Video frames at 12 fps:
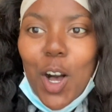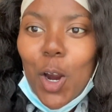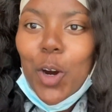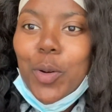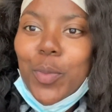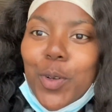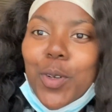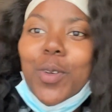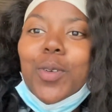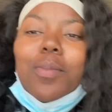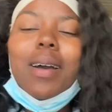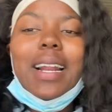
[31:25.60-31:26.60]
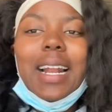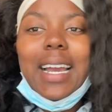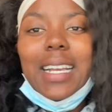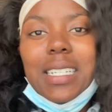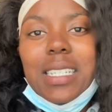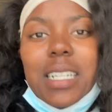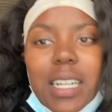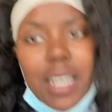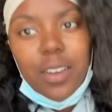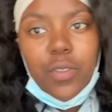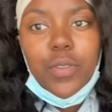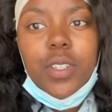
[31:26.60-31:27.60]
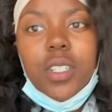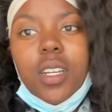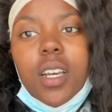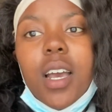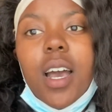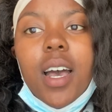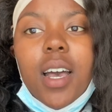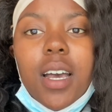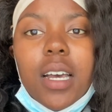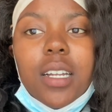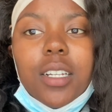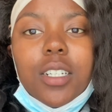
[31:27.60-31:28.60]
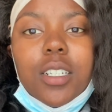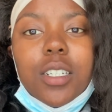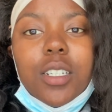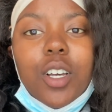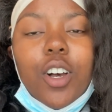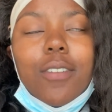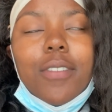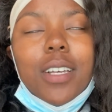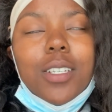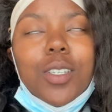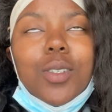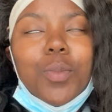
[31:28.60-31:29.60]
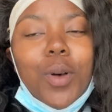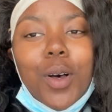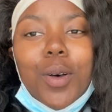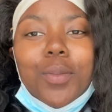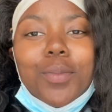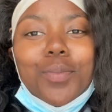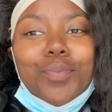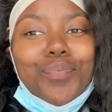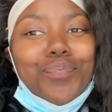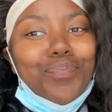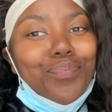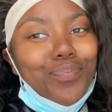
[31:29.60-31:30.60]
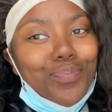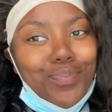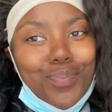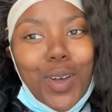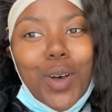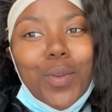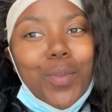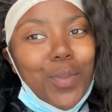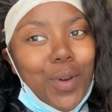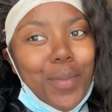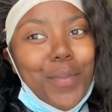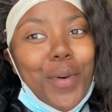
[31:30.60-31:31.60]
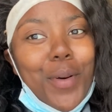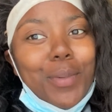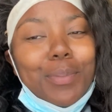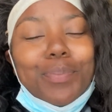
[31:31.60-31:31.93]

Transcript: Hi guys, I look horrible. My client just left and her face is bomb.